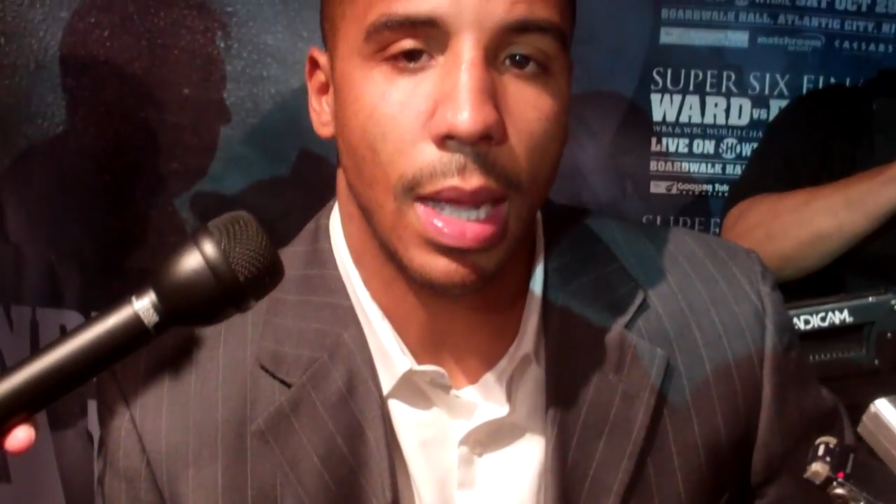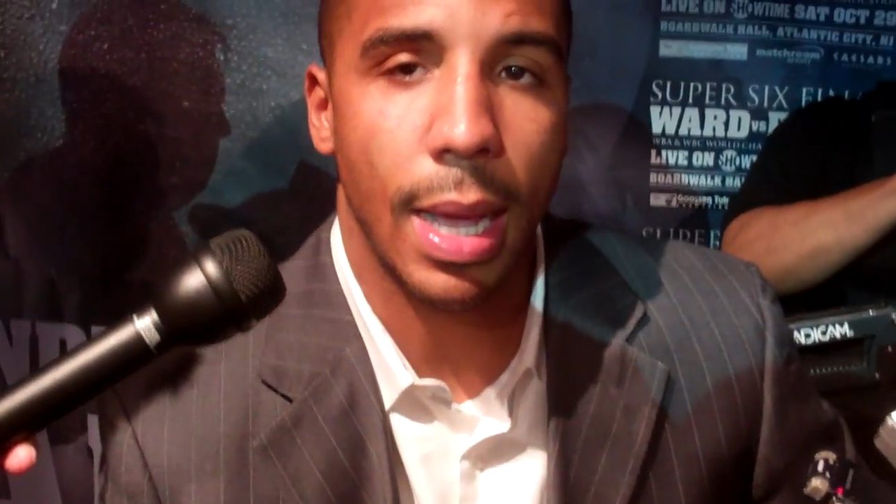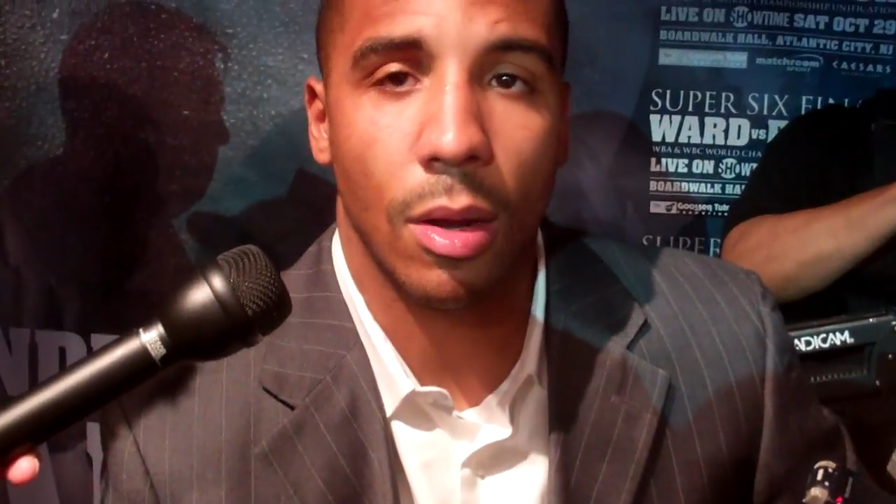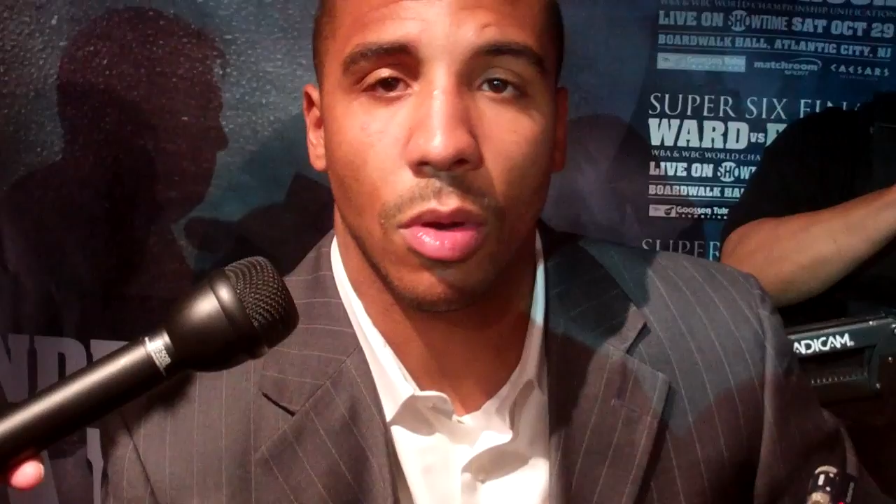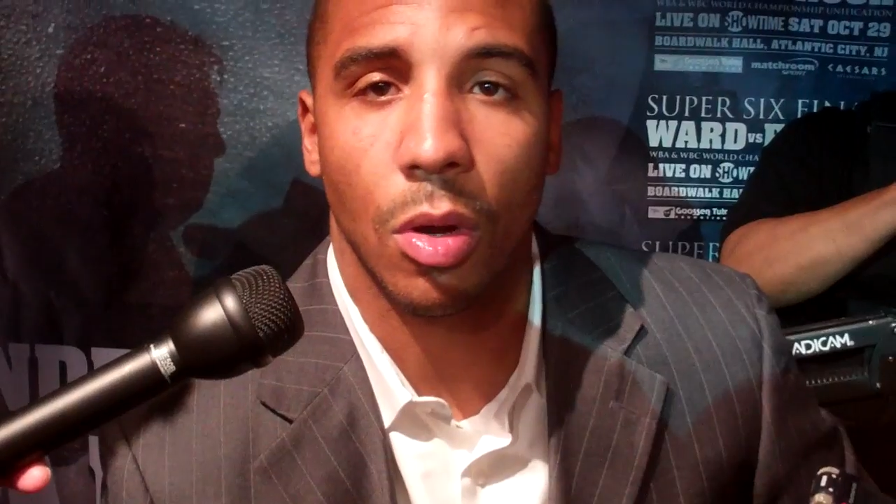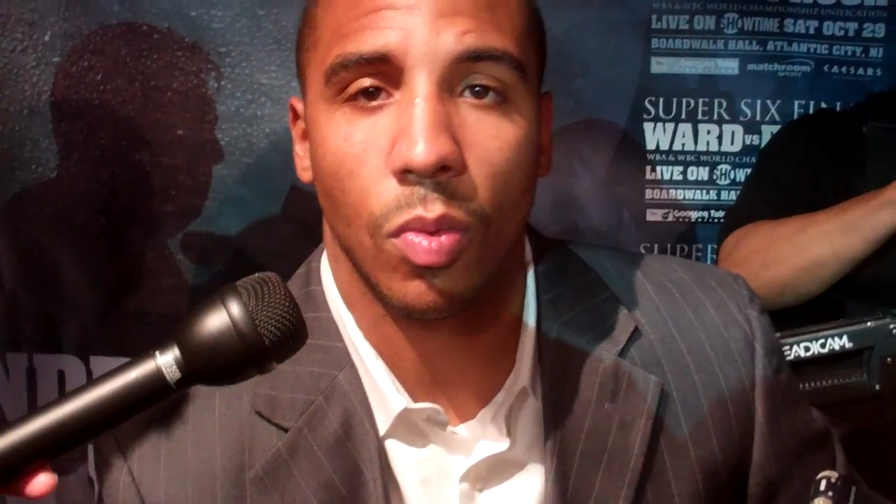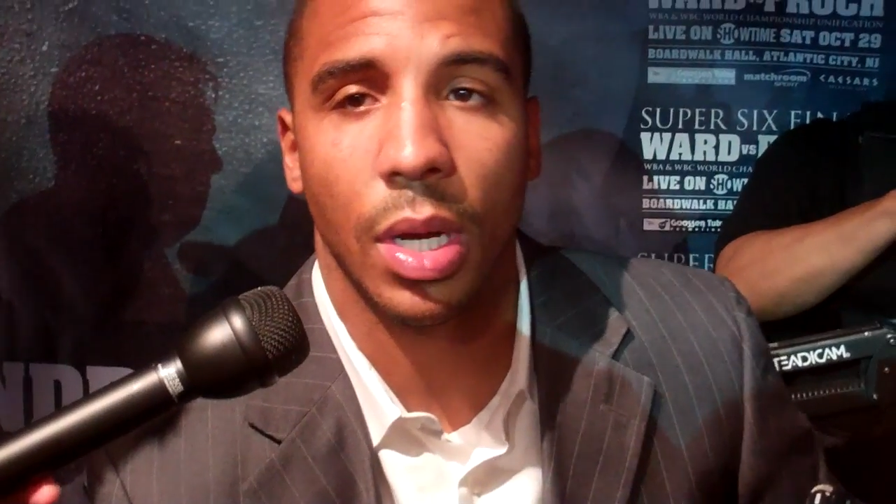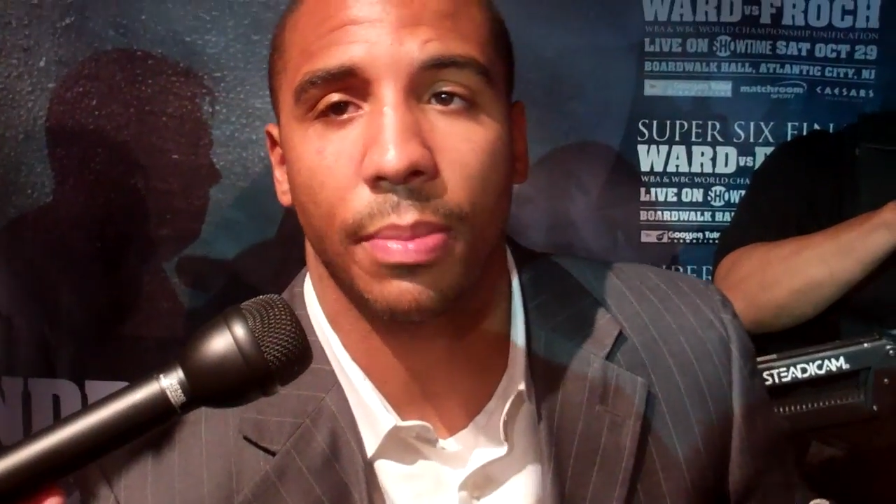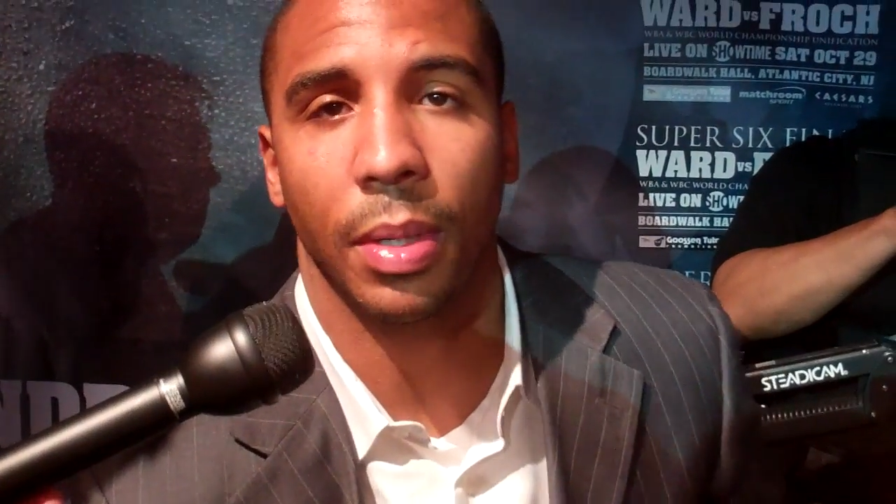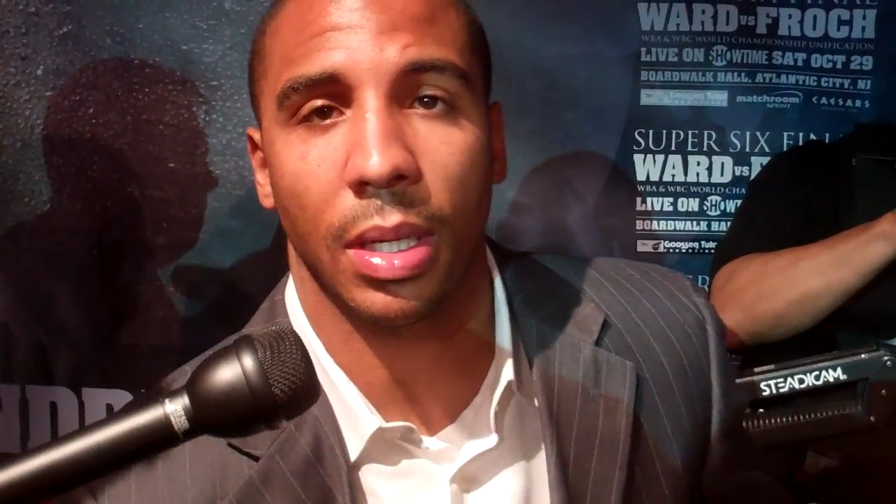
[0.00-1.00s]
I don't know
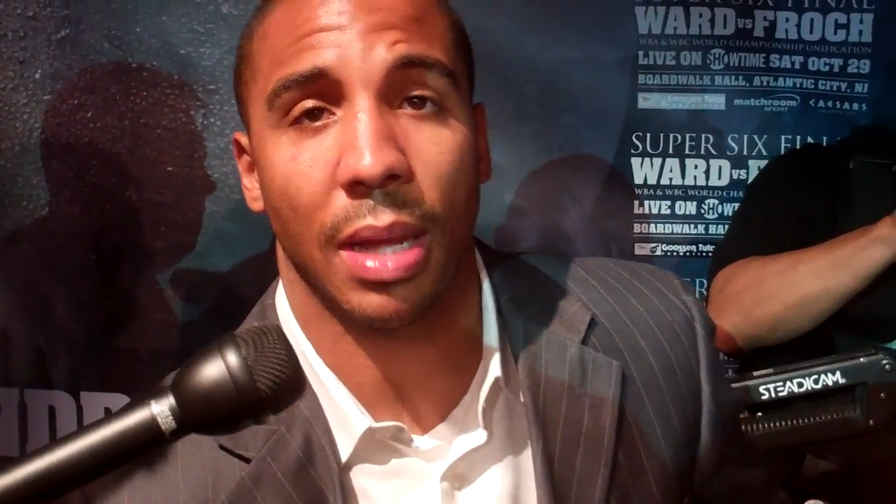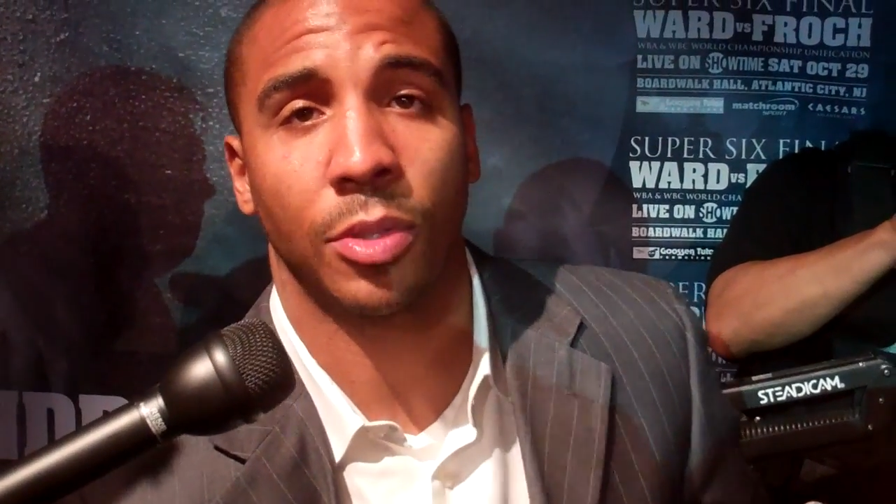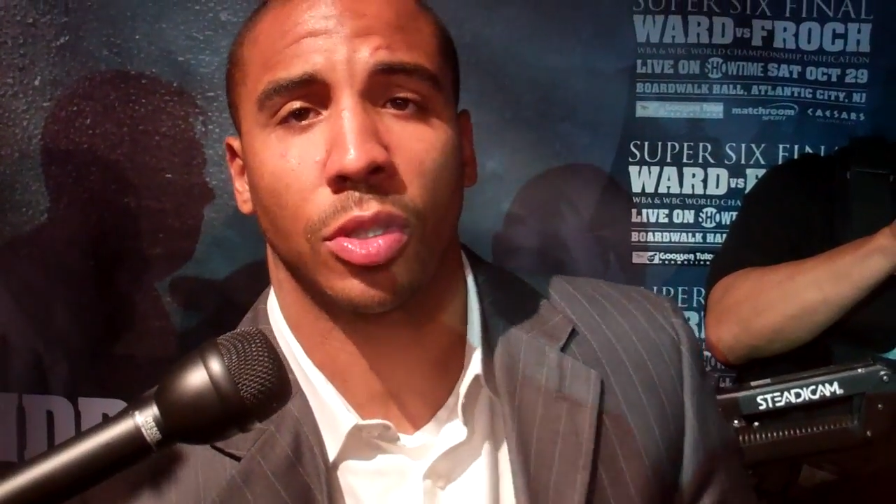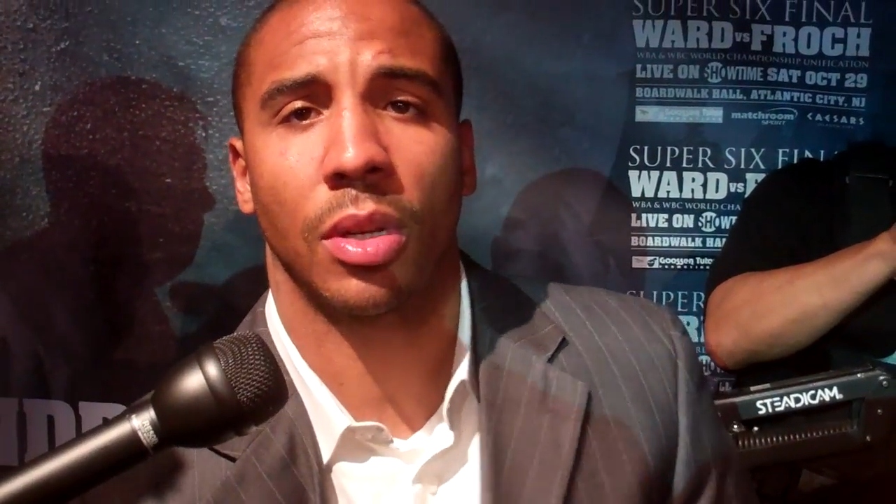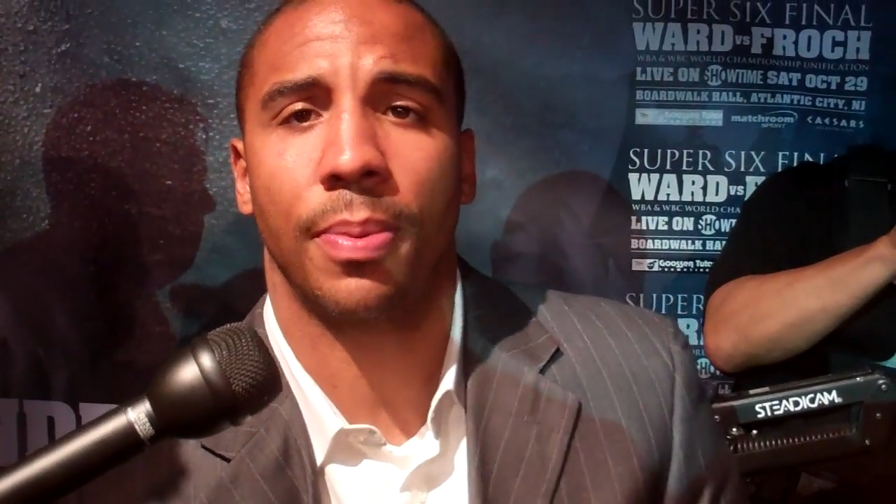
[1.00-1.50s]
what he believes. I'm sure